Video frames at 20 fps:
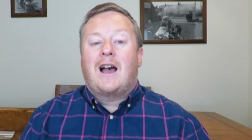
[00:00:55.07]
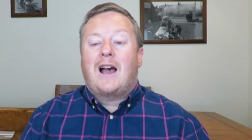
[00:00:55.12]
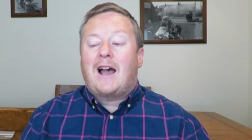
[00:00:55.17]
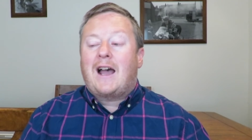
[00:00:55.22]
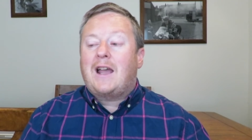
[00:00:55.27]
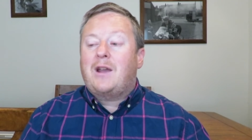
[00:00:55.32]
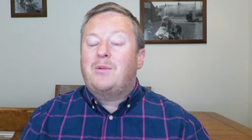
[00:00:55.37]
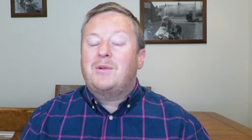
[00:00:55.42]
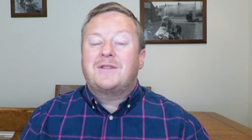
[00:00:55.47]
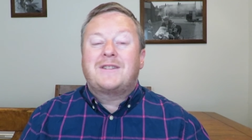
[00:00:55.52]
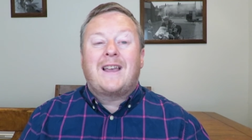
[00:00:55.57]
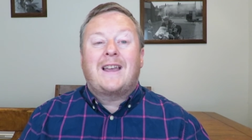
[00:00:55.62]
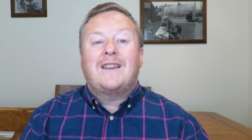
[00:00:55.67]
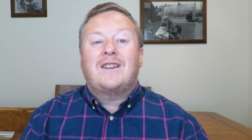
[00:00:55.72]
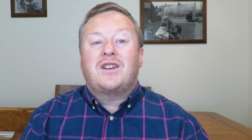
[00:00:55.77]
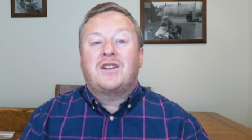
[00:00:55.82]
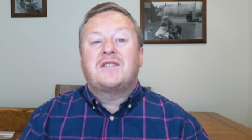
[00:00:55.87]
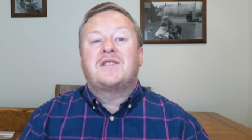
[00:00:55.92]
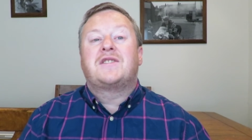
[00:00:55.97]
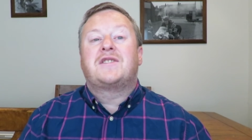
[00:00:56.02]
I was getting
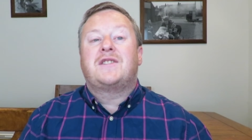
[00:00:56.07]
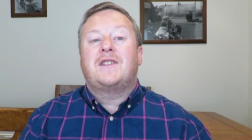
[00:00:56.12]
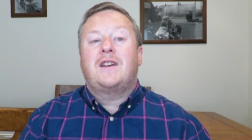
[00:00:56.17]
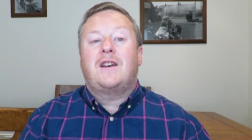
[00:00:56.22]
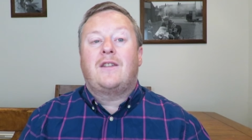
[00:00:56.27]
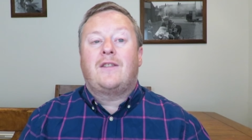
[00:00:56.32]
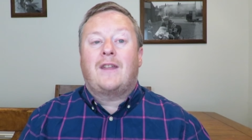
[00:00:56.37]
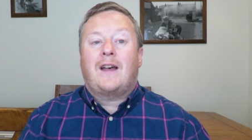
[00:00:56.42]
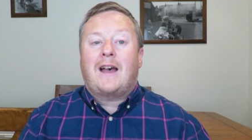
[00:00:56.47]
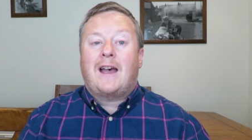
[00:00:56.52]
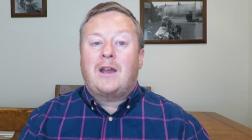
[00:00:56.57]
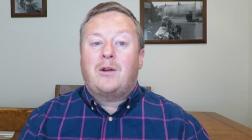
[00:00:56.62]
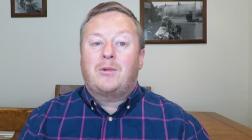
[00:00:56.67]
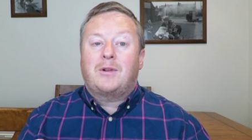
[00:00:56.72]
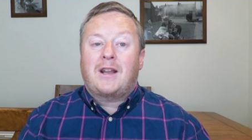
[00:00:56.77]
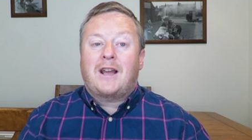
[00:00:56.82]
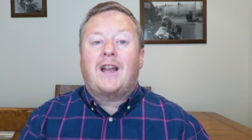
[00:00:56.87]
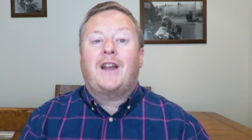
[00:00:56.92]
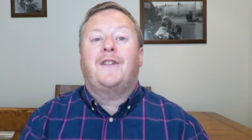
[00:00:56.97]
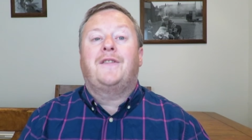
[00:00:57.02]
concerned that I
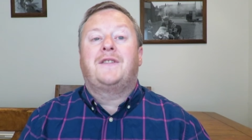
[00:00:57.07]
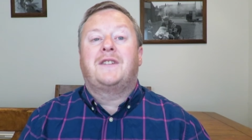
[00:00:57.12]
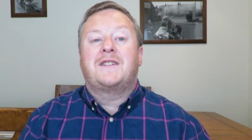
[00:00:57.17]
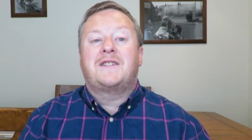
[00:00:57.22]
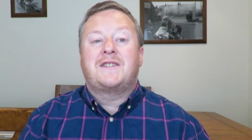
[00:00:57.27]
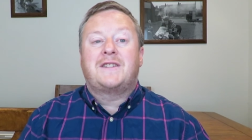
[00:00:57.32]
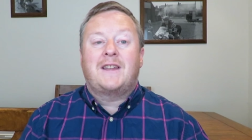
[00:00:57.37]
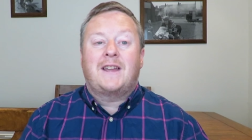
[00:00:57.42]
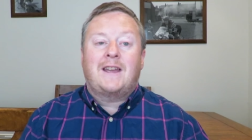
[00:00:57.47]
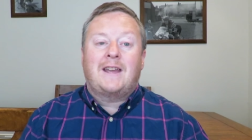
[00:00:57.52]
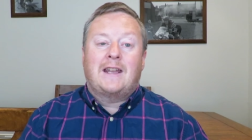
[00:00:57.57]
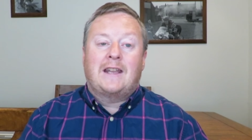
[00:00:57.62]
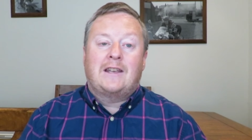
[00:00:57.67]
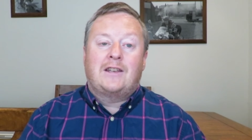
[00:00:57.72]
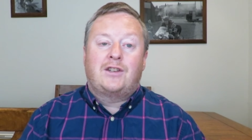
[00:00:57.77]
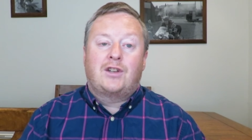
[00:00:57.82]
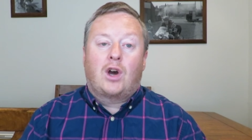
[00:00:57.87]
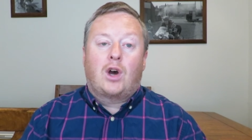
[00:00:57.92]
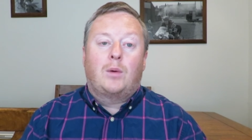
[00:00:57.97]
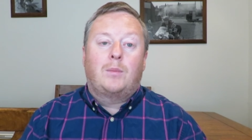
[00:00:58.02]
would have to stay
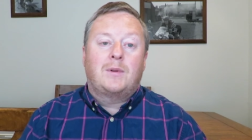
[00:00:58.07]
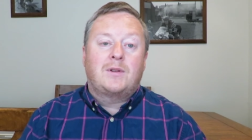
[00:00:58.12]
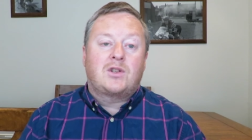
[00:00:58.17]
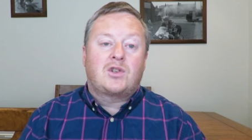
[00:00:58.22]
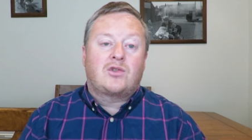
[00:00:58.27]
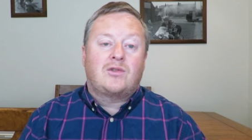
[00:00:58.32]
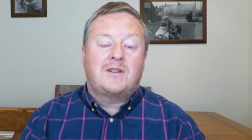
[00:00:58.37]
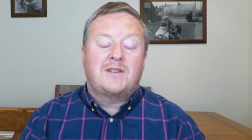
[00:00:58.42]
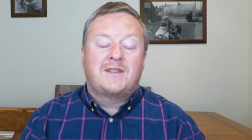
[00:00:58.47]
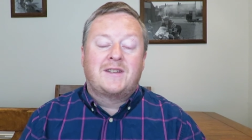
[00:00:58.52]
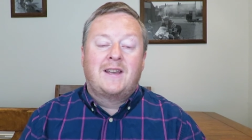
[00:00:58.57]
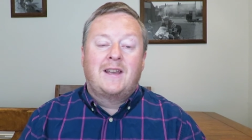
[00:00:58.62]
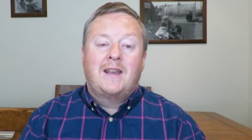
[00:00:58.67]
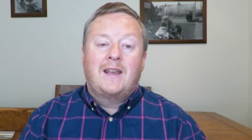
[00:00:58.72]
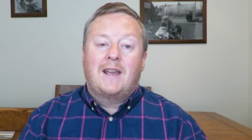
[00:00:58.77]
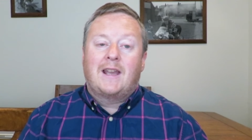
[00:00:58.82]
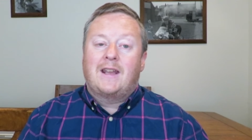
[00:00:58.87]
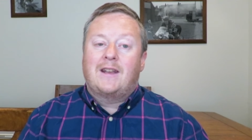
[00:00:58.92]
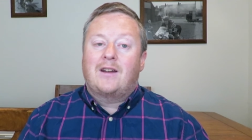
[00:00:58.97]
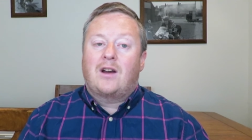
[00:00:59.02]
in dormitories,
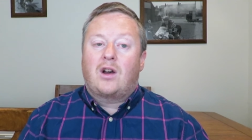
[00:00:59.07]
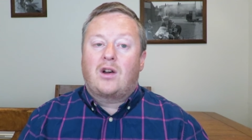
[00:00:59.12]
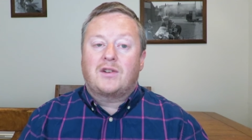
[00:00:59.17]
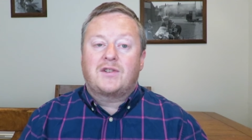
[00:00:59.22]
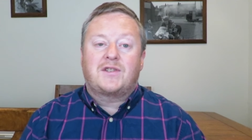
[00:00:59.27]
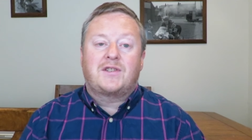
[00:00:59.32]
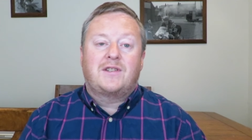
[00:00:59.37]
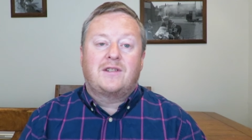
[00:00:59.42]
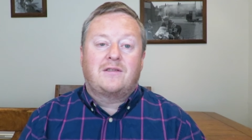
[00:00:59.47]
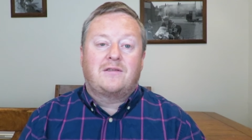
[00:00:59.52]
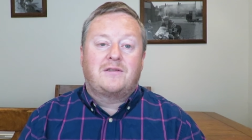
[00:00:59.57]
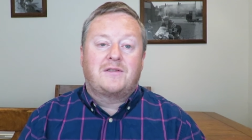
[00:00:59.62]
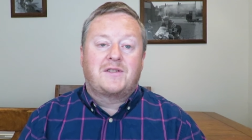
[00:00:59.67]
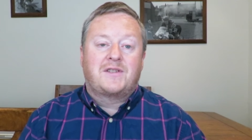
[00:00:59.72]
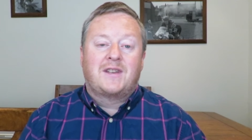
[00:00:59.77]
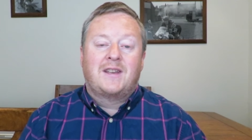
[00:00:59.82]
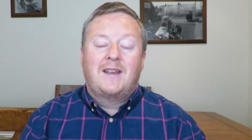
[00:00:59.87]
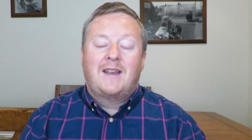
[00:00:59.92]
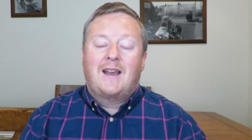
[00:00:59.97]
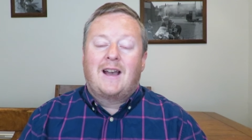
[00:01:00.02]
in
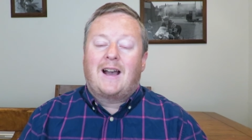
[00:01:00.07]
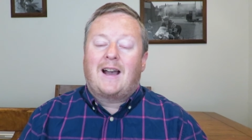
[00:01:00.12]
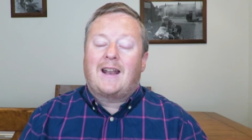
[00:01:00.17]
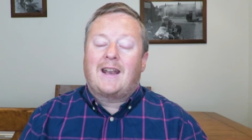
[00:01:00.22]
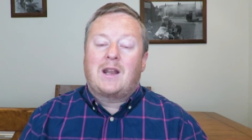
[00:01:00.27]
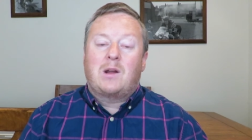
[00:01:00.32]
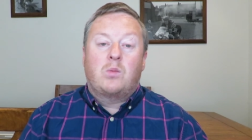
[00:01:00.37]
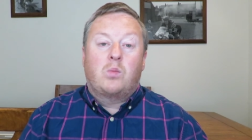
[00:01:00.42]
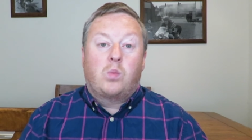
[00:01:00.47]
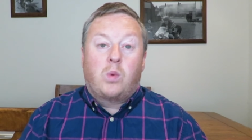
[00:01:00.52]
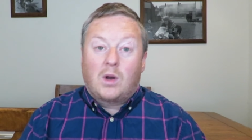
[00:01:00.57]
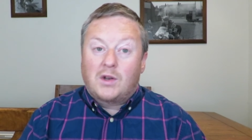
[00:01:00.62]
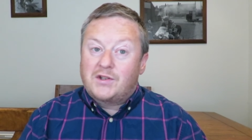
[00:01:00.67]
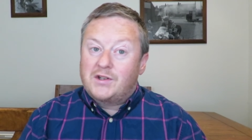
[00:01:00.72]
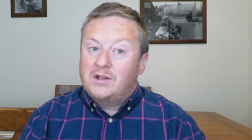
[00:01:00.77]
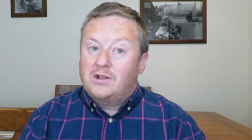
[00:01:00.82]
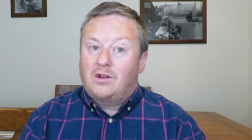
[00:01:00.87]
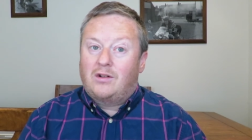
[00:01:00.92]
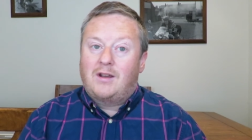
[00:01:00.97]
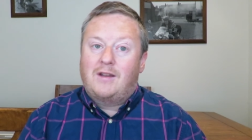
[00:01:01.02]
hostels, and I
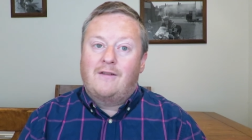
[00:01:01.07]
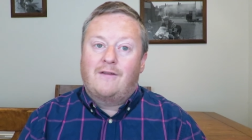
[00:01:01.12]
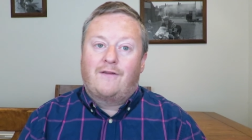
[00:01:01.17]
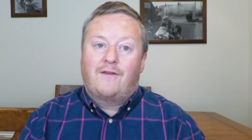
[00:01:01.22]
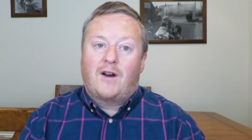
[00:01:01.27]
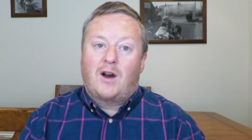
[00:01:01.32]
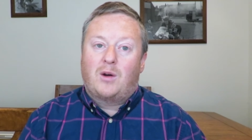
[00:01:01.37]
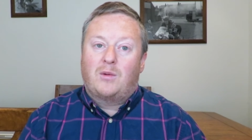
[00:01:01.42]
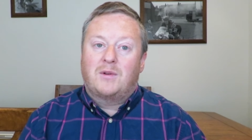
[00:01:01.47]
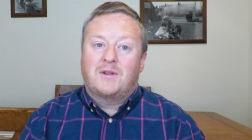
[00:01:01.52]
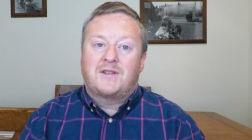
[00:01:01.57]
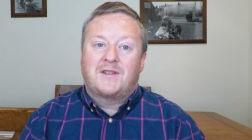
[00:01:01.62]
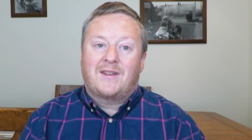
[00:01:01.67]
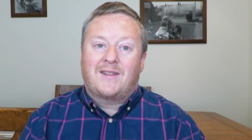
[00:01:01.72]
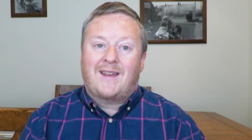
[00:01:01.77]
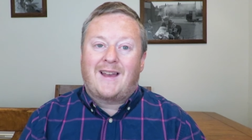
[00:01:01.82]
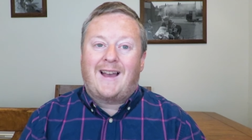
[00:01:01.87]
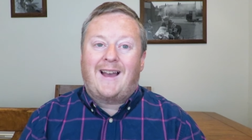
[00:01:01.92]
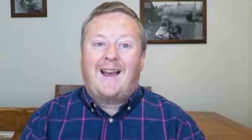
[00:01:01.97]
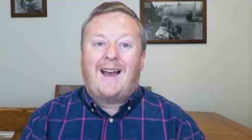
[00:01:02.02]
wasn't looking forward to
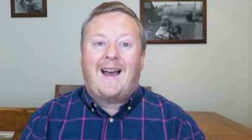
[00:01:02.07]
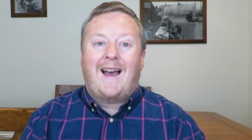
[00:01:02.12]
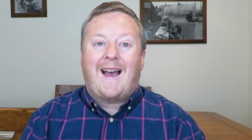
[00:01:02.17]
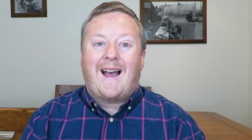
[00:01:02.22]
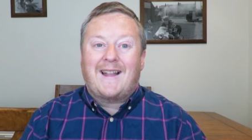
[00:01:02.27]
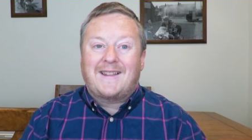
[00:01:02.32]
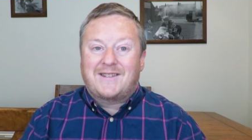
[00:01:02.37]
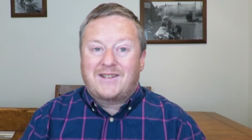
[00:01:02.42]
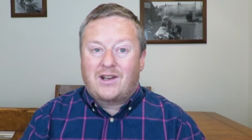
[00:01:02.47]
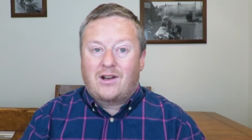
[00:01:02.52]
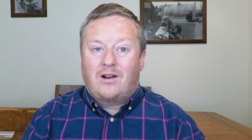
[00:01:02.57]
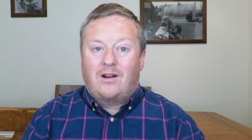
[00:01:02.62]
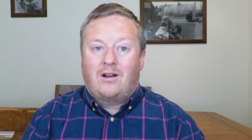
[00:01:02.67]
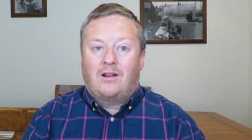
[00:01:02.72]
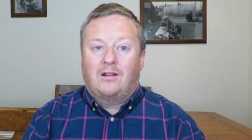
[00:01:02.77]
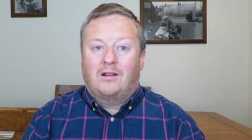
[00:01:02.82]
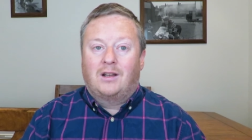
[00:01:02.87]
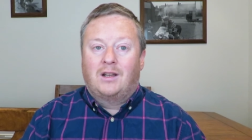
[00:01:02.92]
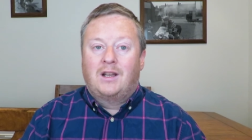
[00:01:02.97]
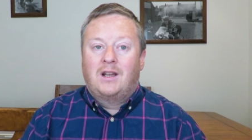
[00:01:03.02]
that at
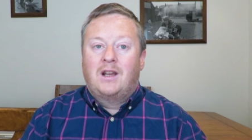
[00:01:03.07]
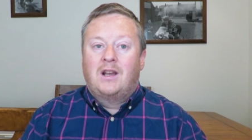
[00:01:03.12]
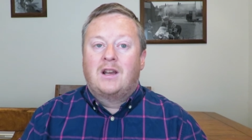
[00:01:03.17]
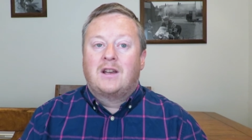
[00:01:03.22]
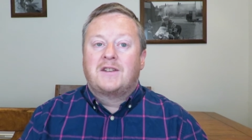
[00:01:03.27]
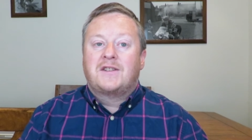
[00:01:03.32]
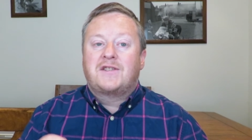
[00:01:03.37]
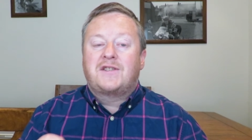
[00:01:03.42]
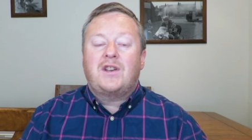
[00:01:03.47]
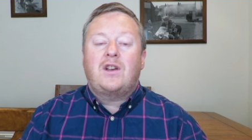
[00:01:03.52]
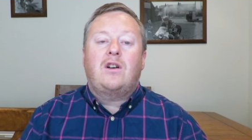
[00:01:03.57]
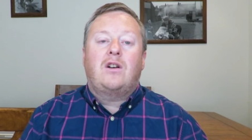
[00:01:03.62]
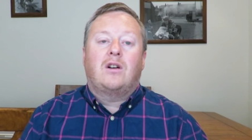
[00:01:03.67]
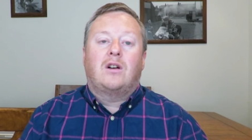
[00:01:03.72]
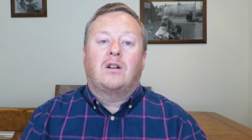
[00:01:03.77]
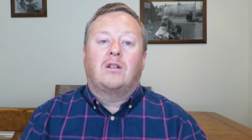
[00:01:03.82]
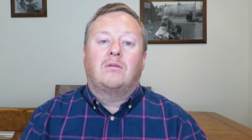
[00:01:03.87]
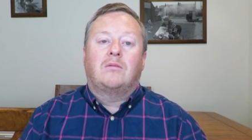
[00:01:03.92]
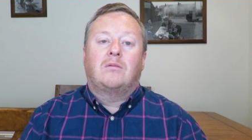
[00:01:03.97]
all. So